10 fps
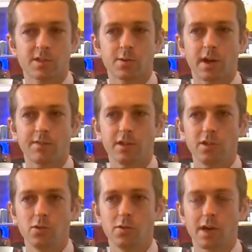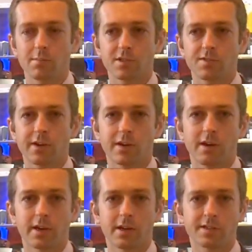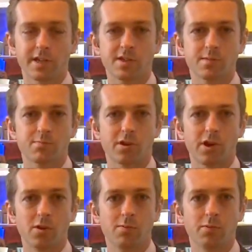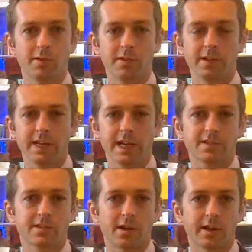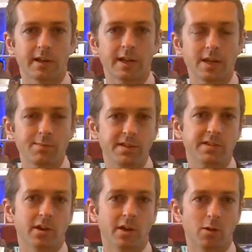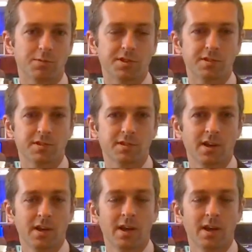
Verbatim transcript: So we have a new atmospheric ionization probe with the ESI and APCI options,